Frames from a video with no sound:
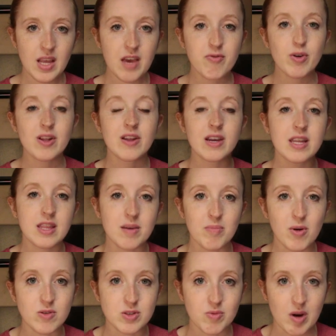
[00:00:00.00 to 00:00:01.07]
If we look at the
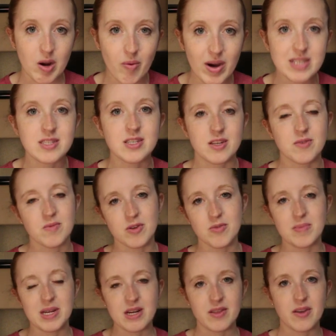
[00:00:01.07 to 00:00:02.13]
most requested
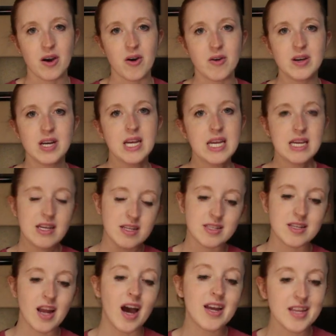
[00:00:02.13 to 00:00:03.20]
room here, though, it's
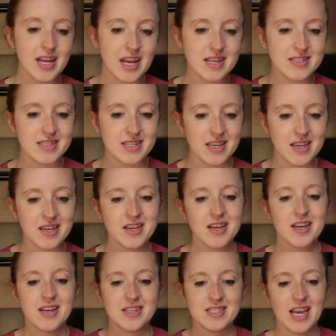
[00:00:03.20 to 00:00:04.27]
not an 8C,
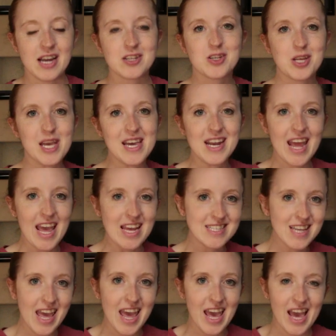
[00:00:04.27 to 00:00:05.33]
it's actually an
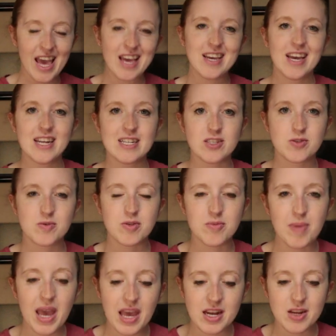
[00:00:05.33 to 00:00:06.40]
8A, and it's
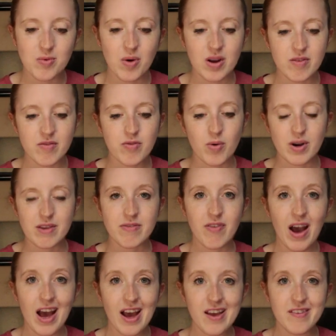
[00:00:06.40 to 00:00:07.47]
room
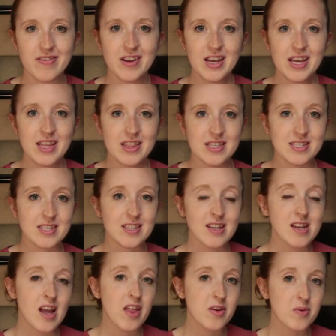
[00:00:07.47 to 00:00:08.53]
8145. This is
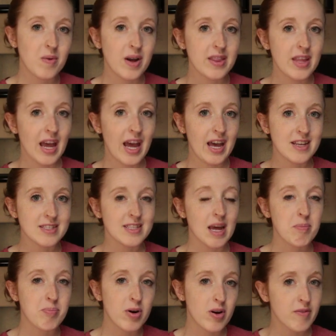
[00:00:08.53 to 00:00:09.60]
another one that has
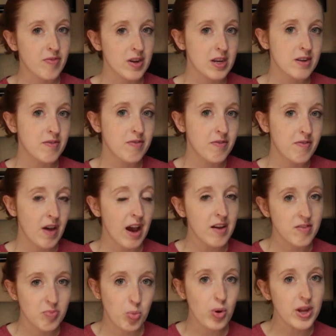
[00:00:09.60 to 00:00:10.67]
that perfect
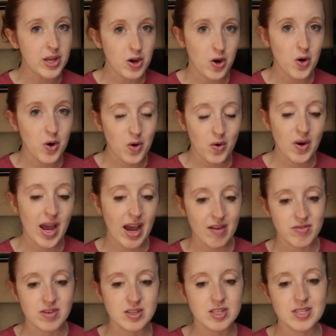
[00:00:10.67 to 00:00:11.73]
5.0
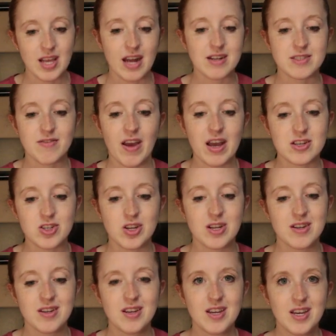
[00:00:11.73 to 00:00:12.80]
average
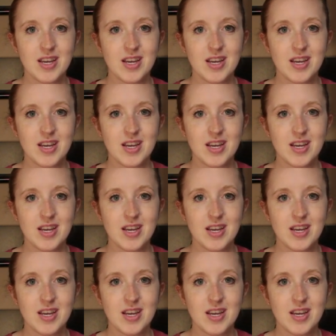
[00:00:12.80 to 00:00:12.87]
satisfaction.